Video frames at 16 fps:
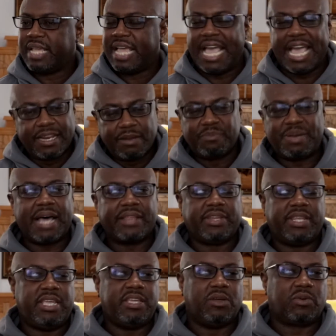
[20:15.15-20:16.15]
had him by
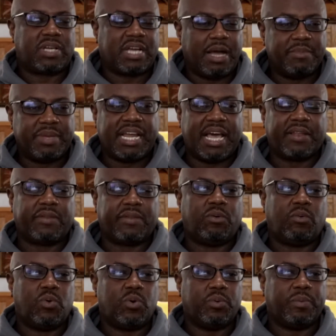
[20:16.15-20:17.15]
the heel, coming out of
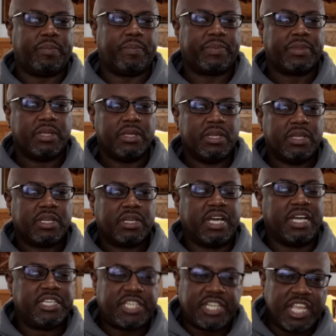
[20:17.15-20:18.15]
the womb,
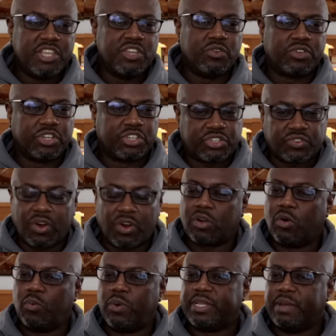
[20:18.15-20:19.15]
continued to
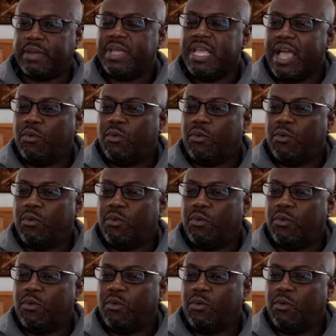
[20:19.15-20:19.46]
struggle with him.